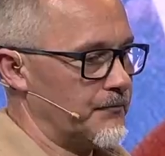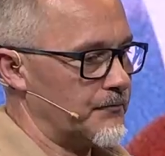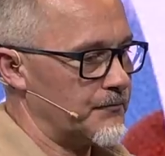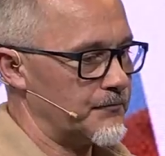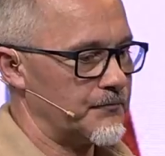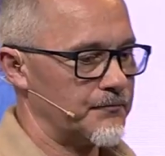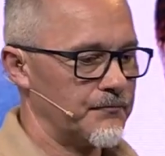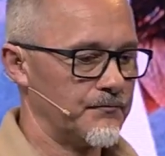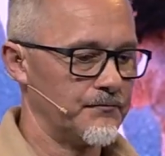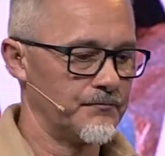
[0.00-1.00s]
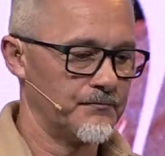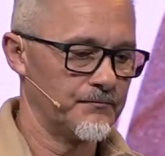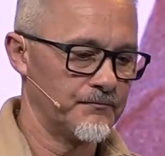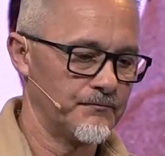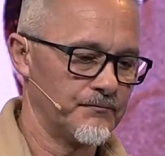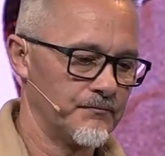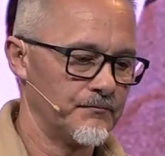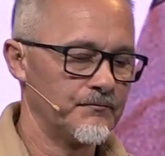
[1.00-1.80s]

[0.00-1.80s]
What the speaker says: Nothing is said.